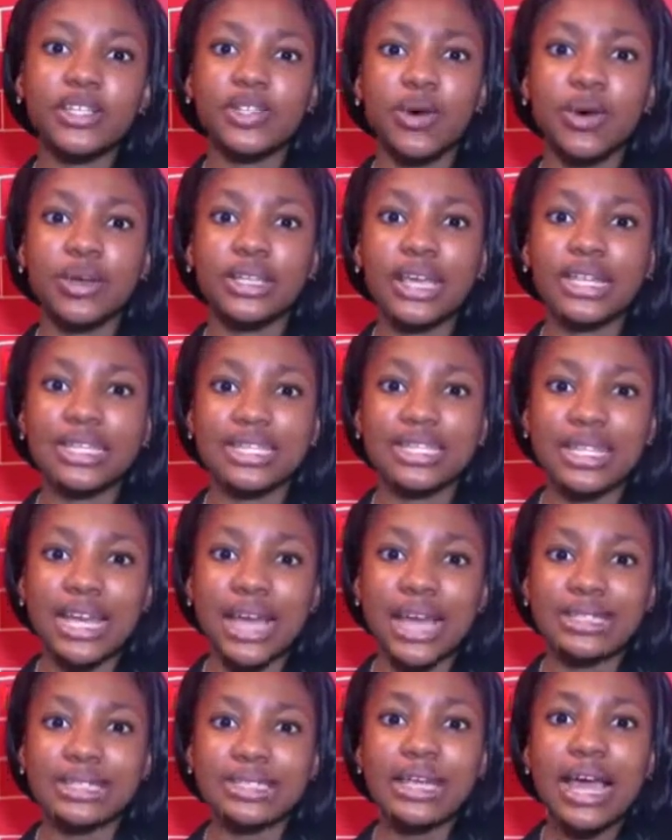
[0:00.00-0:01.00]
to
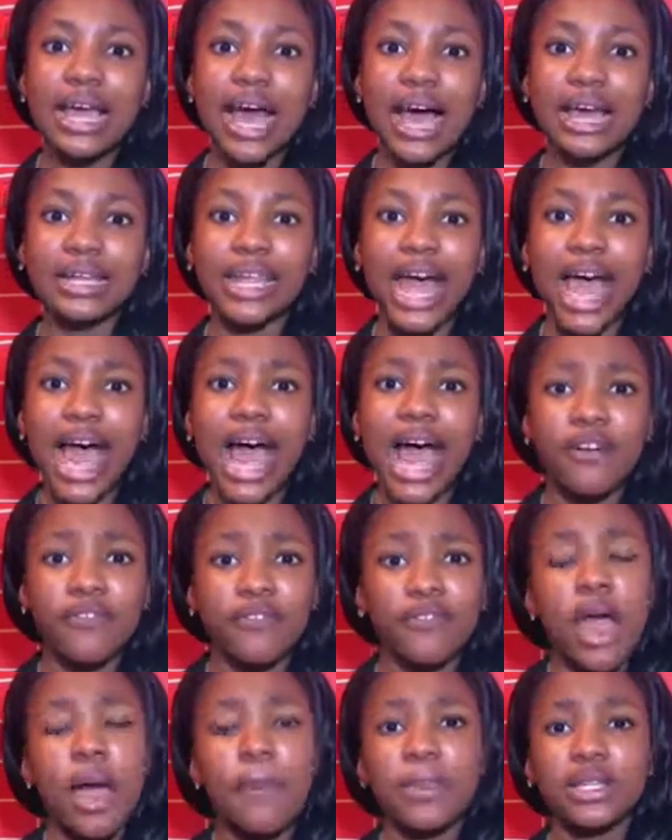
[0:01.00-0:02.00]
understand and
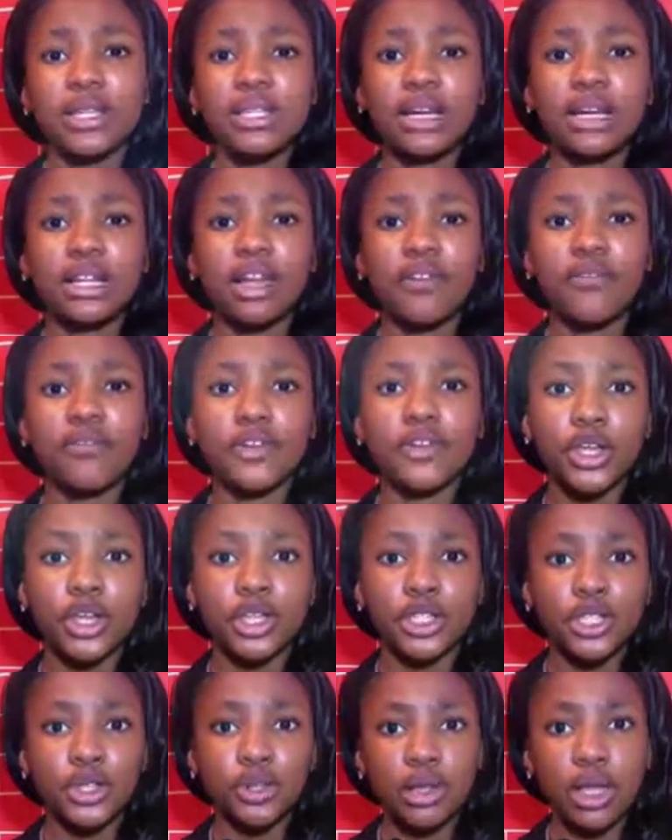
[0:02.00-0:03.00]
have better
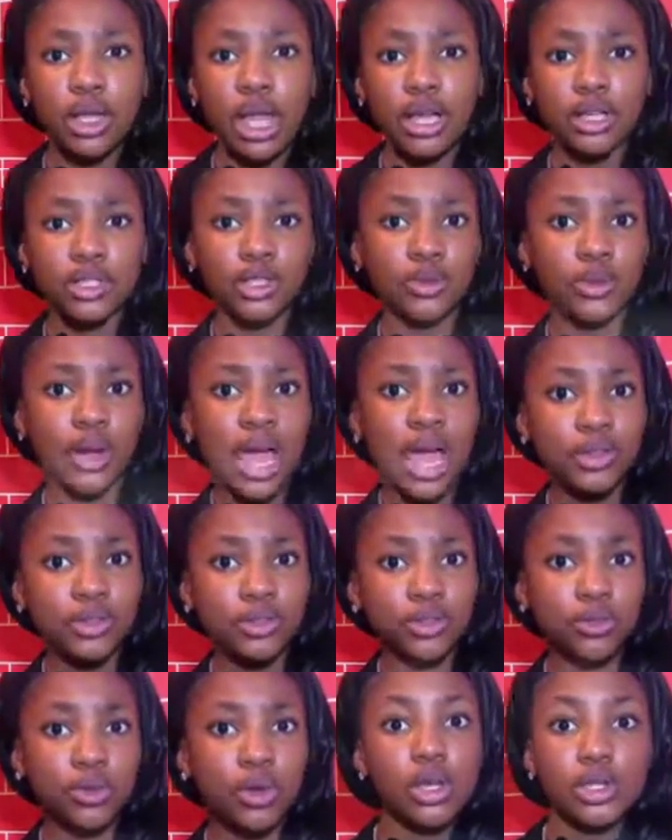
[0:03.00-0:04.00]
clarification as to
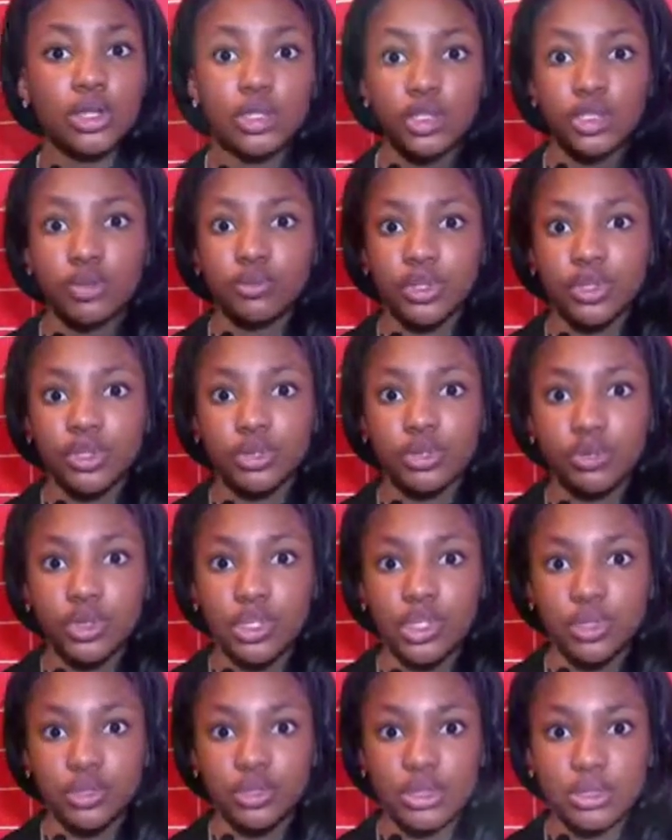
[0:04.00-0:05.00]
handle some
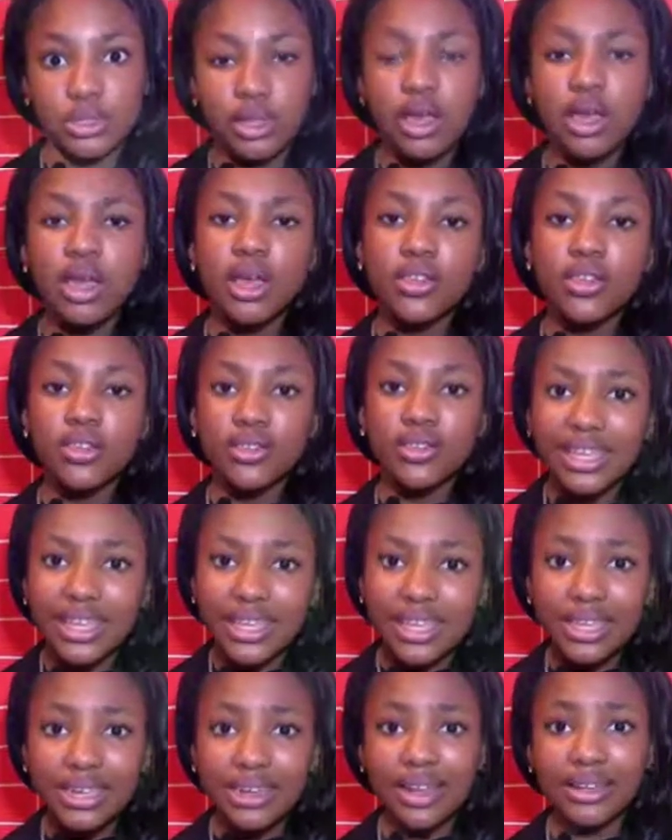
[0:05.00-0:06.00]
situations.
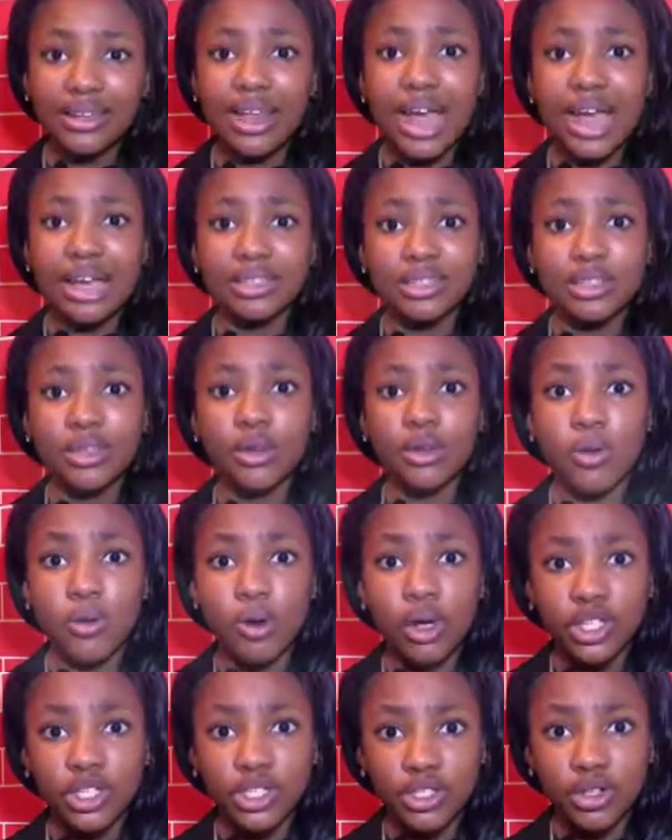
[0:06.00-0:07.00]
Thinking and asking
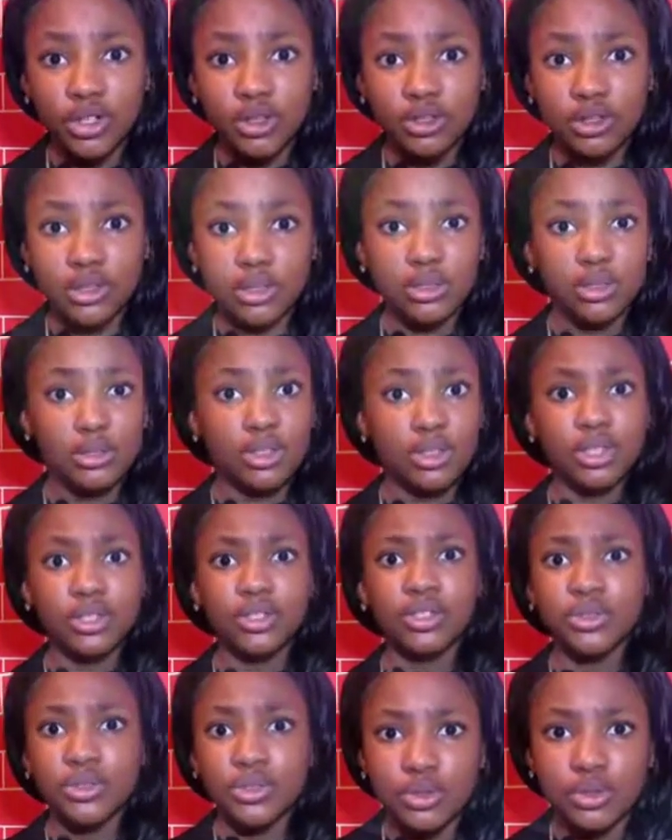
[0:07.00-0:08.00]
questions
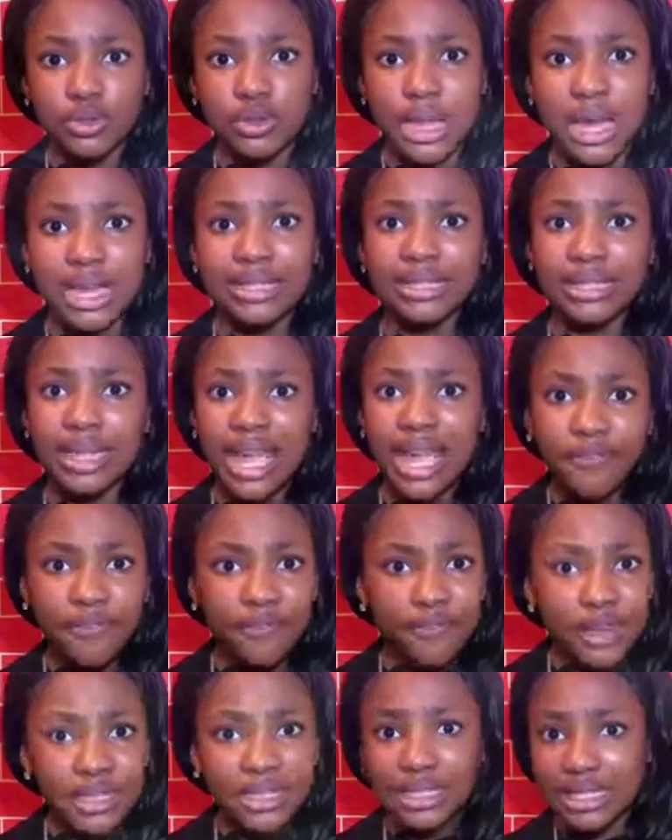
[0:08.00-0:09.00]
is good, and
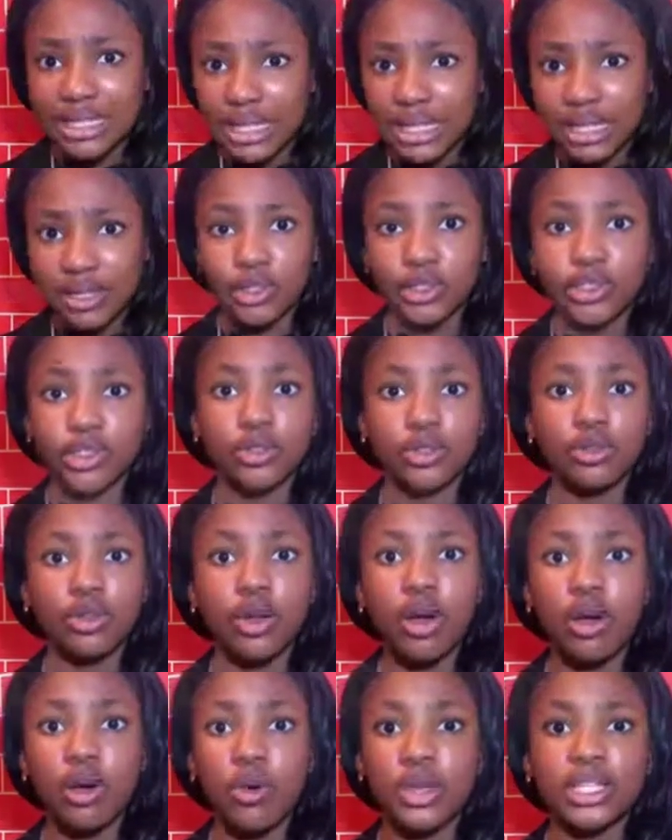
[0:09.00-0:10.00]
every teen should
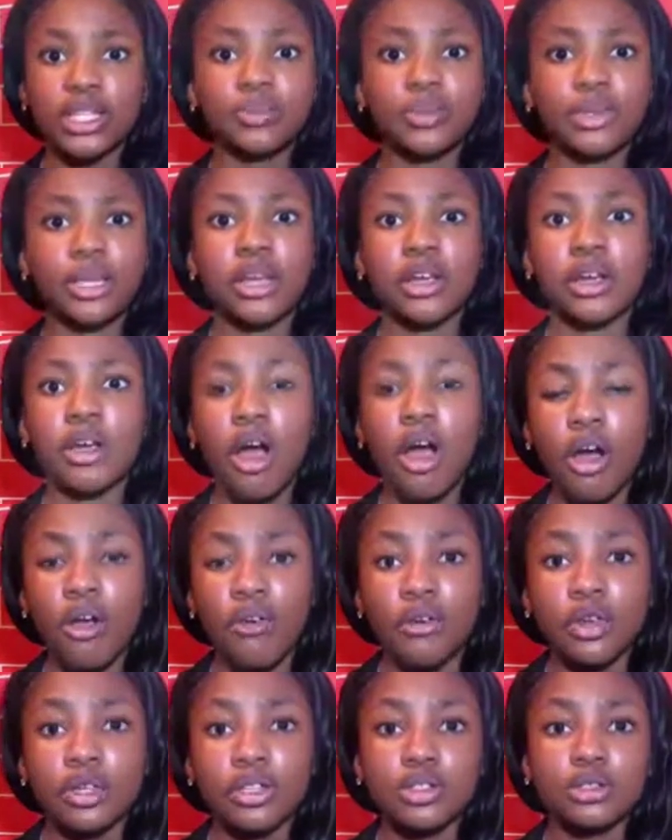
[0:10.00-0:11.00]
always be
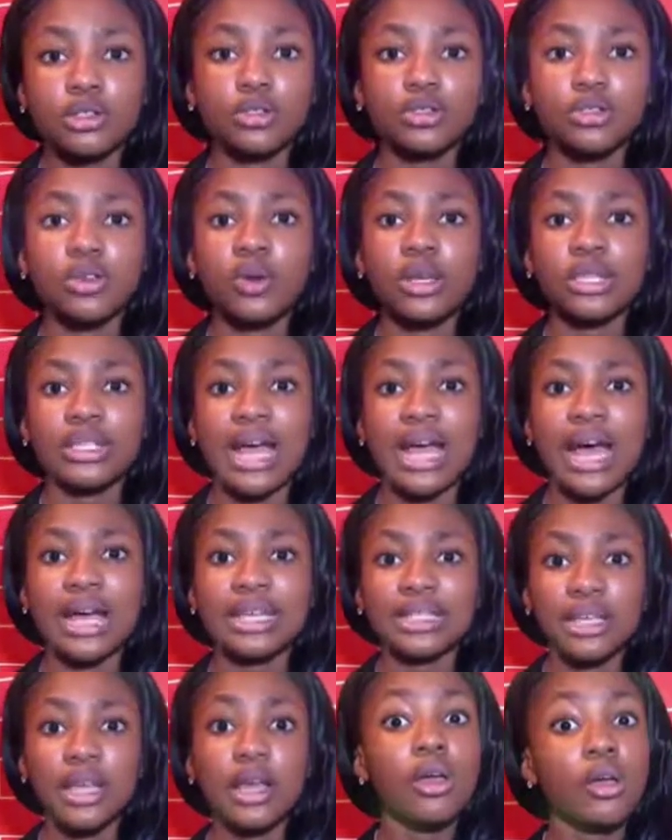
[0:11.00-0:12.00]
encouraged to always
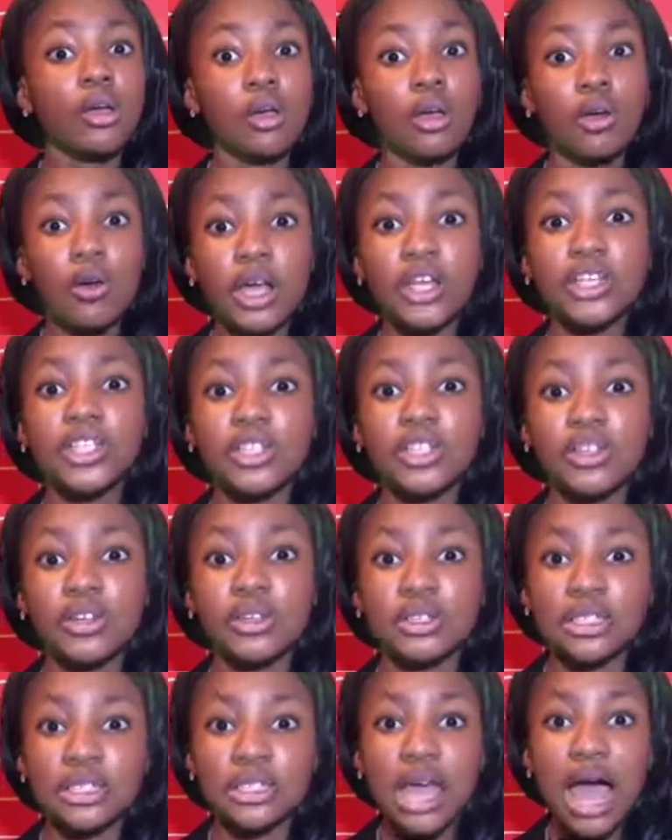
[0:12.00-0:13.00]
ask
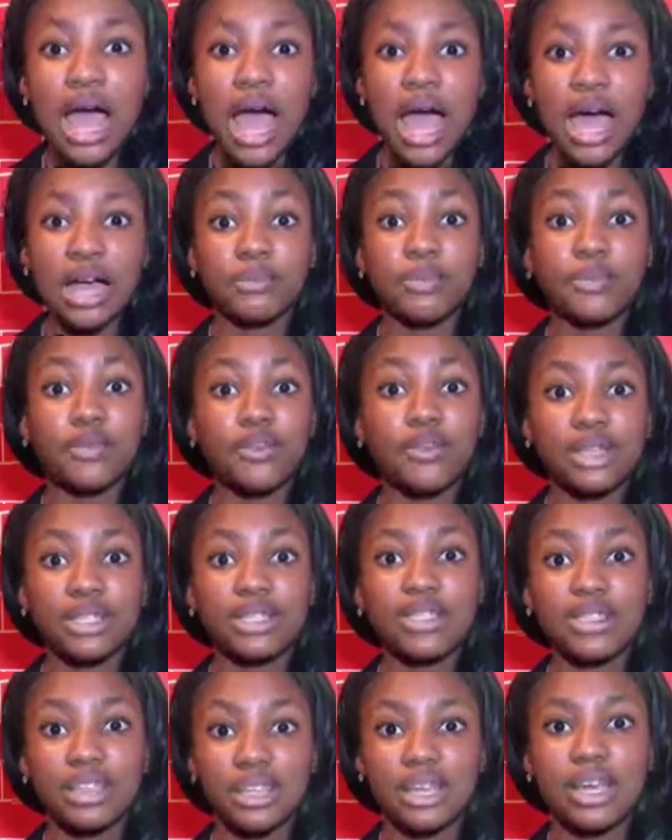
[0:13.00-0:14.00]
questions and be great
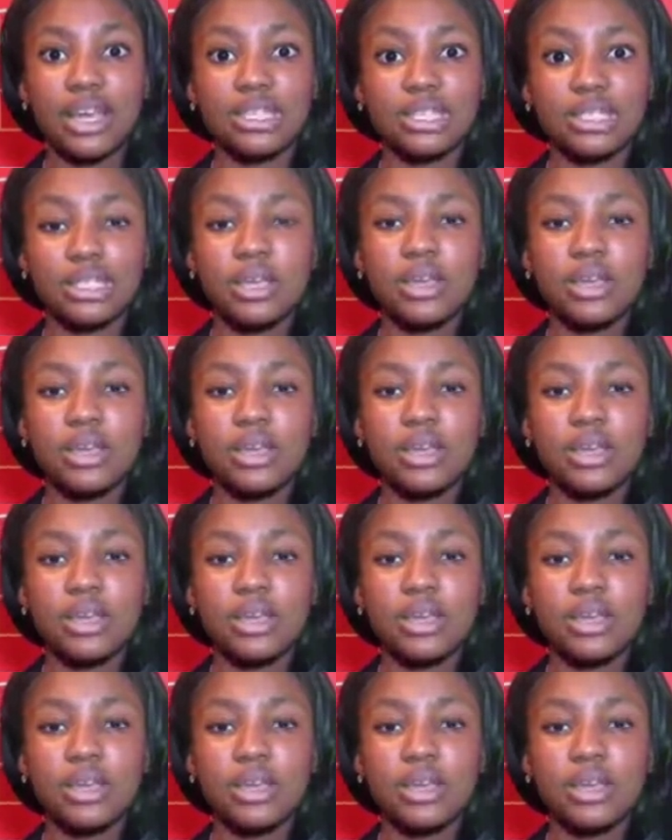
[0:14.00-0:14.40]
thinkers.